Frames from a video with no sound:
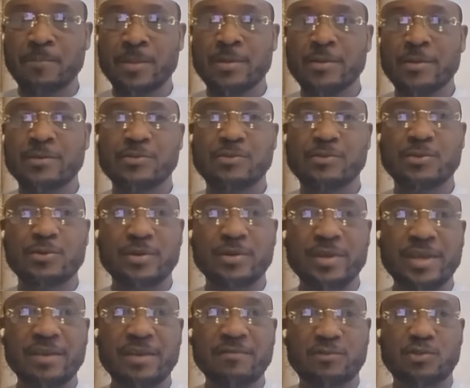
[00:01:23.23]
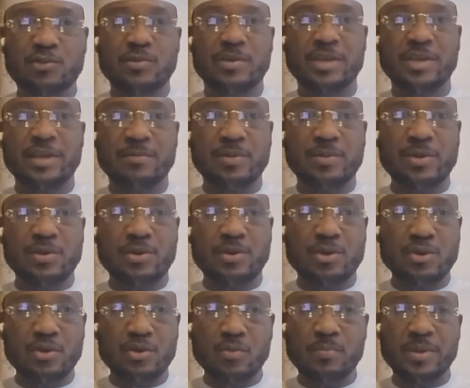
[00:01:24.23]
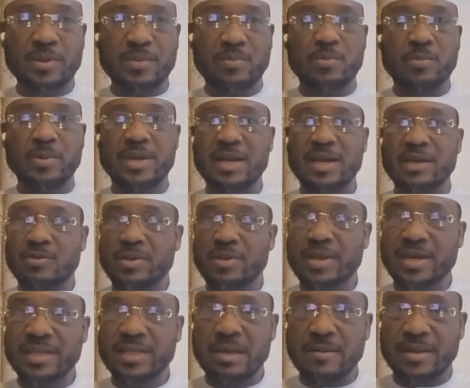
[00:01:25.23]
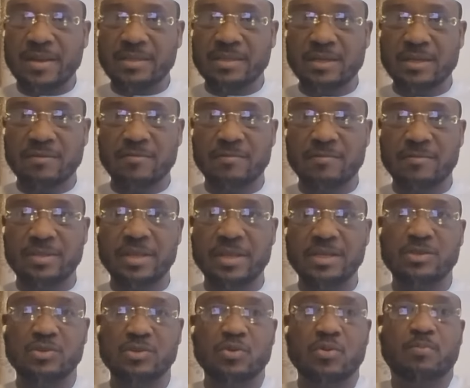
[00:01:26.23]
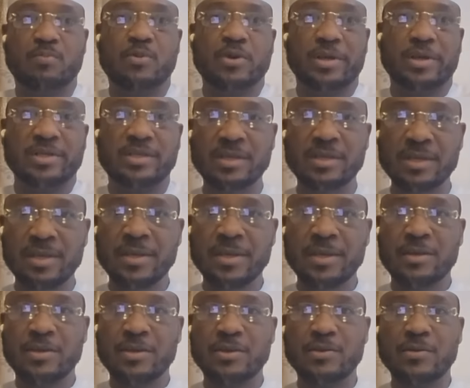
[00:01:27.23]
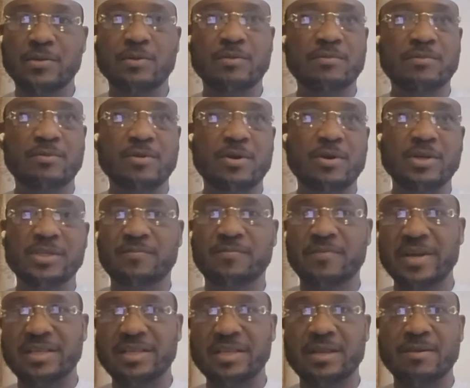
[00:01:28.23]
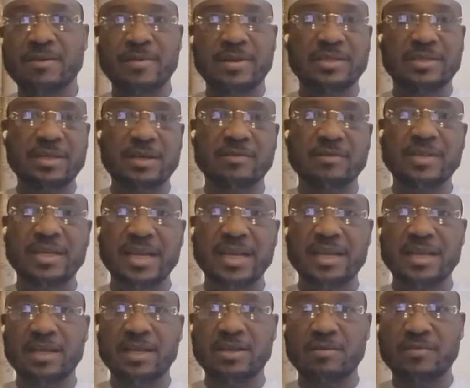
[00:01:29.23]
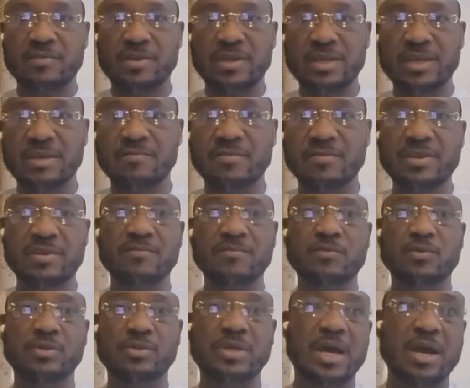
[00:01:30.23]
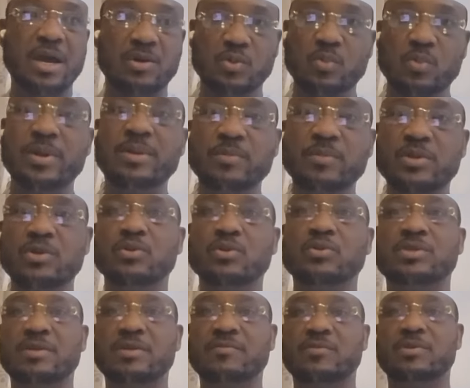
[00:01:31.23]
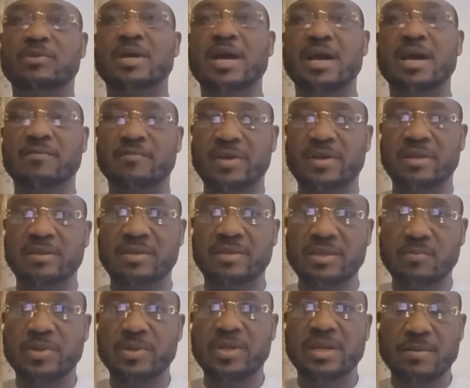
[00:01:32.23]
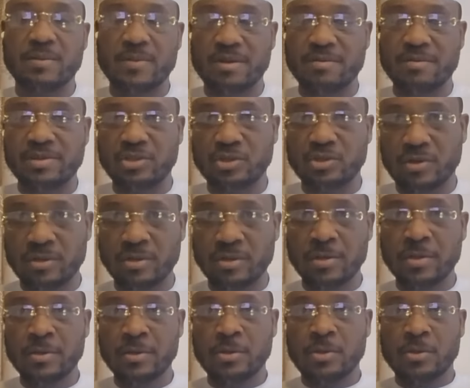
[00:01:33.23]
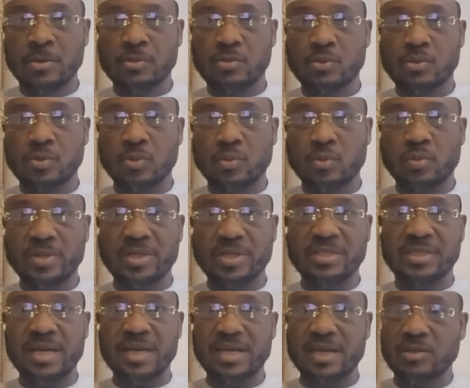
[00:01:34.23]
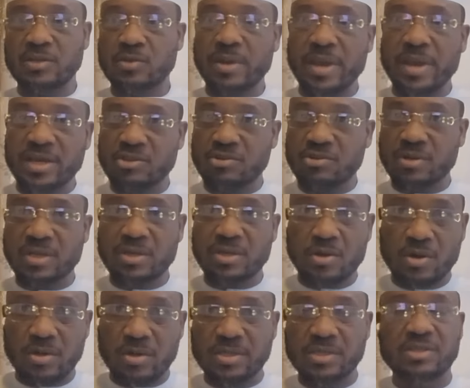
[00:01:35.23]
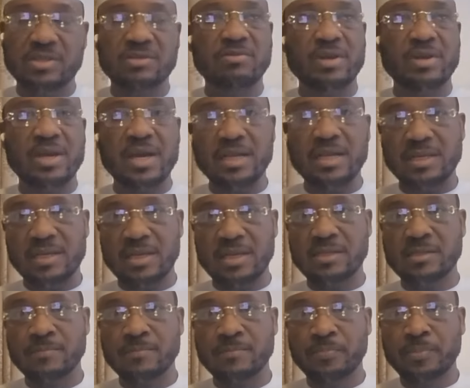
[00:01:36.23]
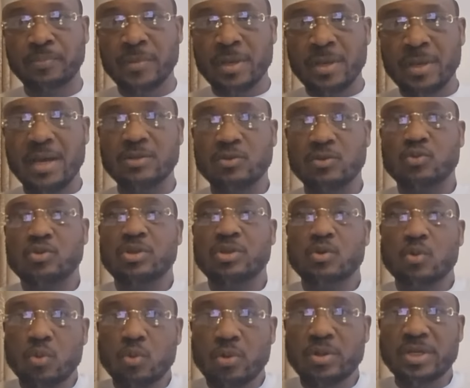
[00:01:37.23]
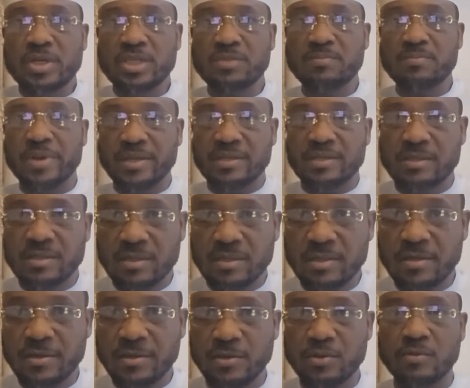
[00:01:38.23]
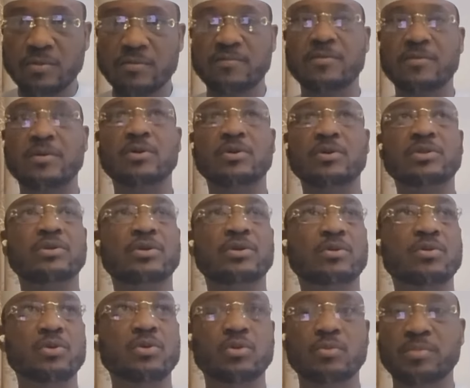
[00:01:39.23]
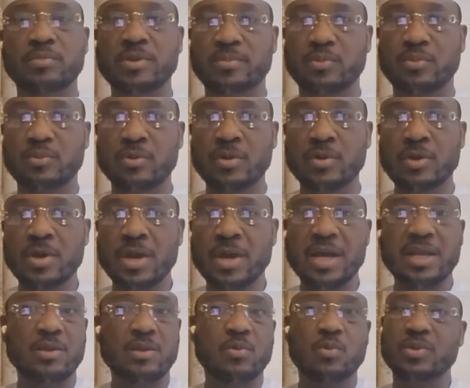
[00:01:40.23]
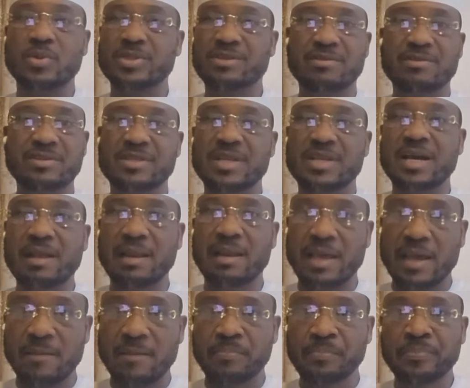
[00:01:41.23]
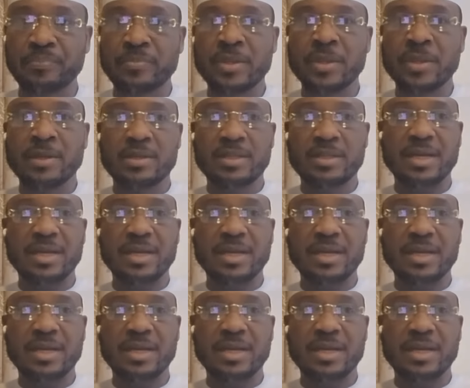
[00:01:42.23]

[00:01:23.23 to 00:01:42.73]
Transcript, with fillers: So if truly we Oke-Ogun people, we can unite ourselves. There is no point you know, us fighting ourselves and at the end of the day giving the vote out when we don't even have anything within our region. So we decided to x-ray all these three candidates and to see who is best, you know, for the Oke-Ogun people. And it was crystal clear mm.